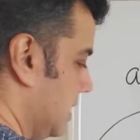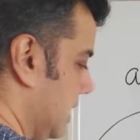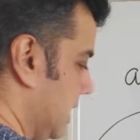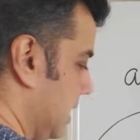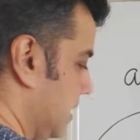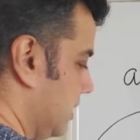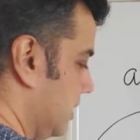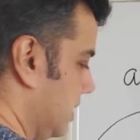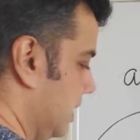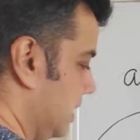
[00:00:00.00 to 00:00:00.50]

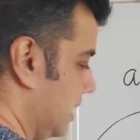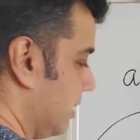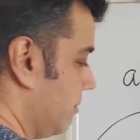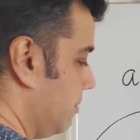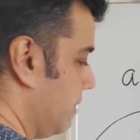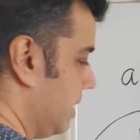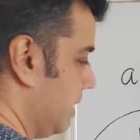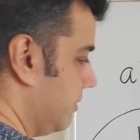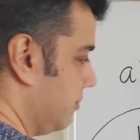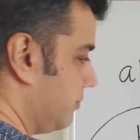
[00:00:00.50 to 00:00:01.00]
And then
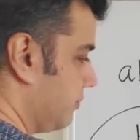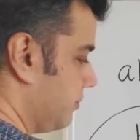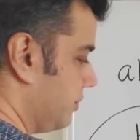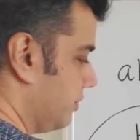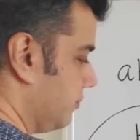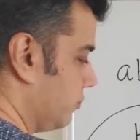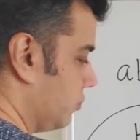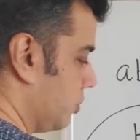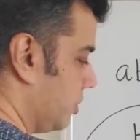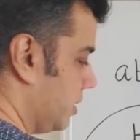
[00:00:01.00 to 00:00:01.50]
I'm left
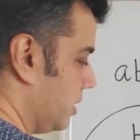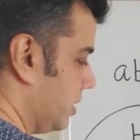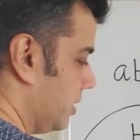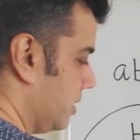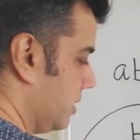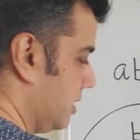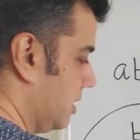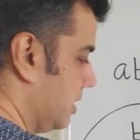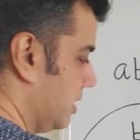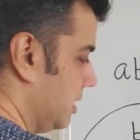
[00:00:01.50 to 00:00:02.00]
with what?
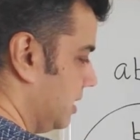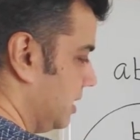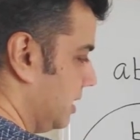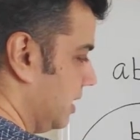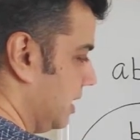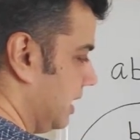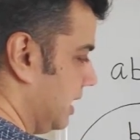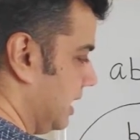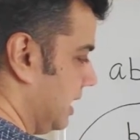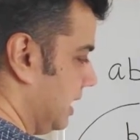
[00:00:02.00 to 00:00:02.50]

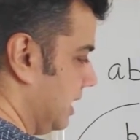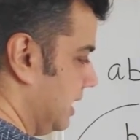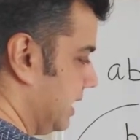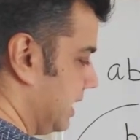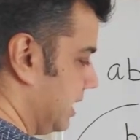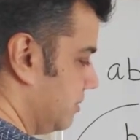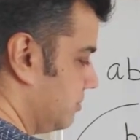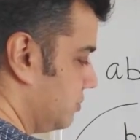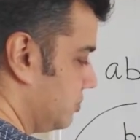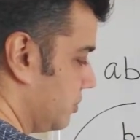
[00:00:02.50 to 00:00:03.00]
a
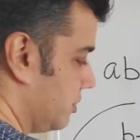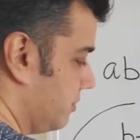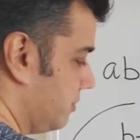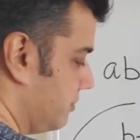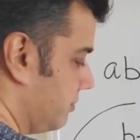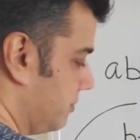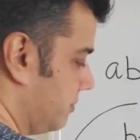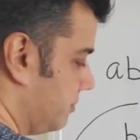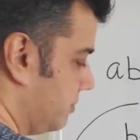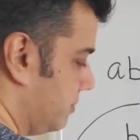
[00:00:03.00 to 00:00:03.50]
times of.